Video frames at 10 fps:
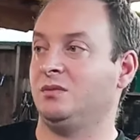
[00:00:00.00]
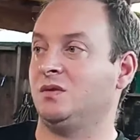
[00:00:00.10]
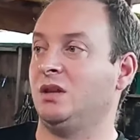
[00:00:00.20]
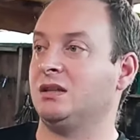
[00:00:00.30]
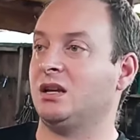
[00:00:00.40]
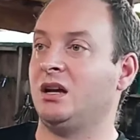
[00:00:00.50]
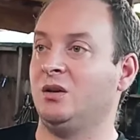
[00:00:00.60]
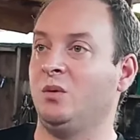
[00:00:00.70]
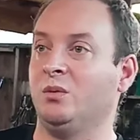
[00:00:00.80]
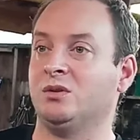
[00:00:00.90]
So that's
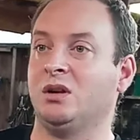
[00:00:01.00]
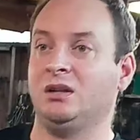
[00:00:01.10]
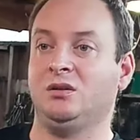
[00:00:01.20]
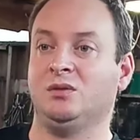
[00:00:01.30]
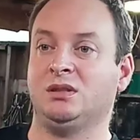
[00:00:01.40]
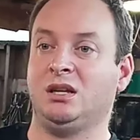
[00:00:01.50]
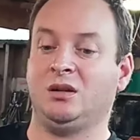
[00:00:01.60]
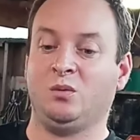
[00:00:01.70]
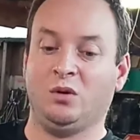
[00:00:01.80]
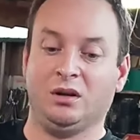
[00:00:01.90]
kind of what we're trying to do, is
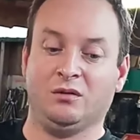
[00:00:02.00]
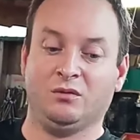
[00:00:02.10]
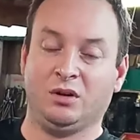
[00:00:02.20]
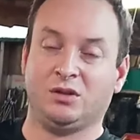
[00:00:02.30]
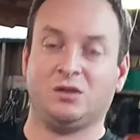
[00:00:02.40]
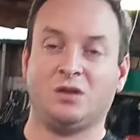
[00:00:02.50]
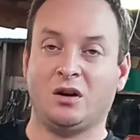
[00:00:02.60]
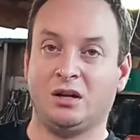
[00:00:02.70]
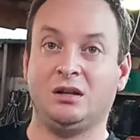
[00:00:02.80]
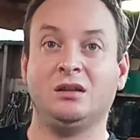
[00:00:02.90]
take what Rich
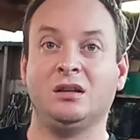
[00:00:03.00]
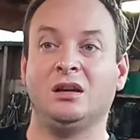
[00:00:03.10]
started